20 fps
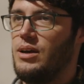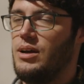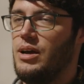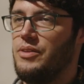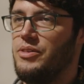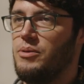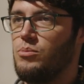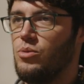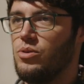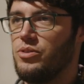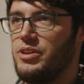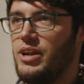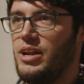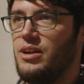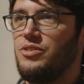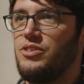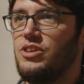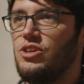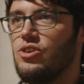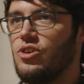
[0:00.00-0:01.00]
I think more than
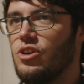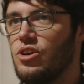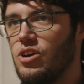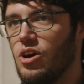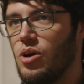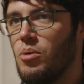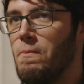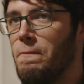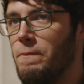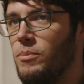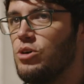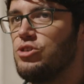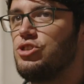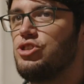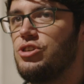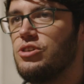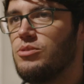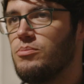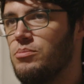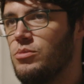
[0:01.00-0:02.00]
anything, you could go
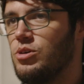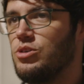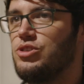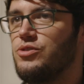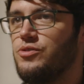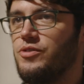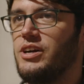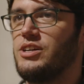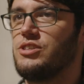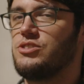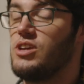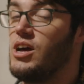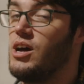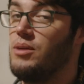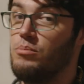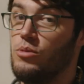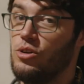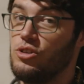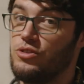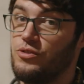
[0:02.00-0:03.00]
much, much faster,
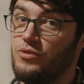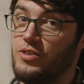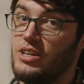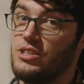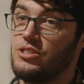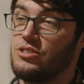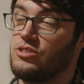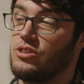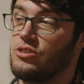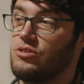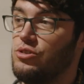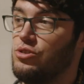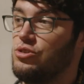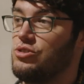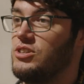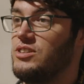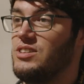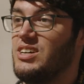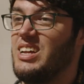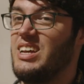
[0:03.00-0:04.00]
and much faster,
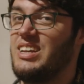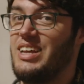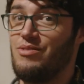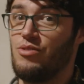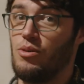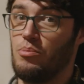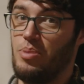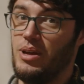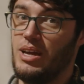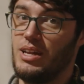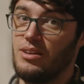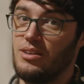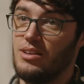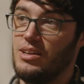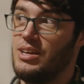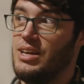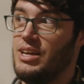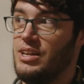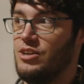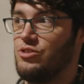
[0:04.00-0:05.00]
crucially, than I'd ever been
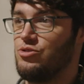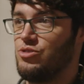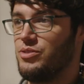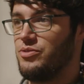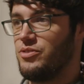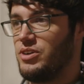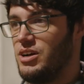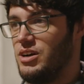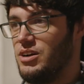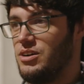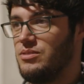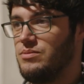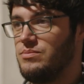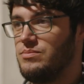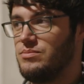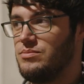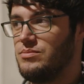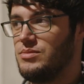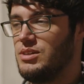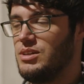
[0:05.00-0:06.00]
in a drift car.
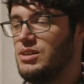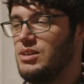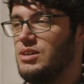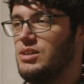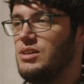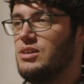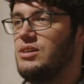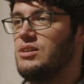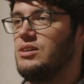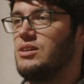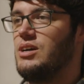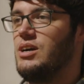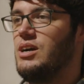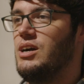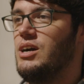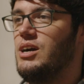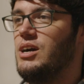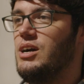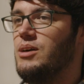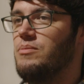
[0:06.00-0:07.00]

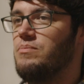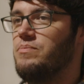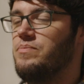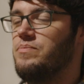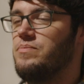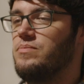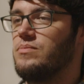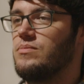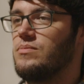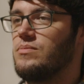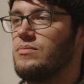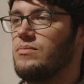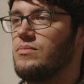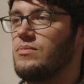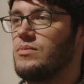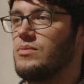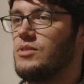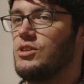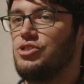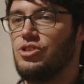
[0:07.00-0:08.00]

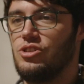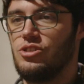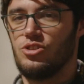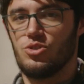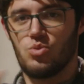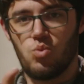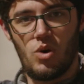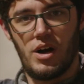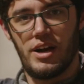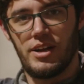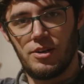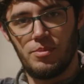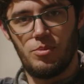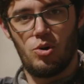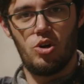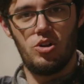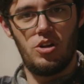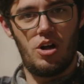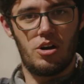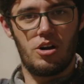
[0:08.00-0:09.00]
Because you could just wind
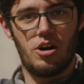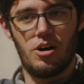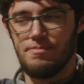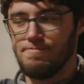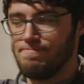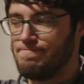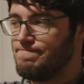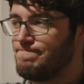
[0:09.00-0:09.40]
more lock on.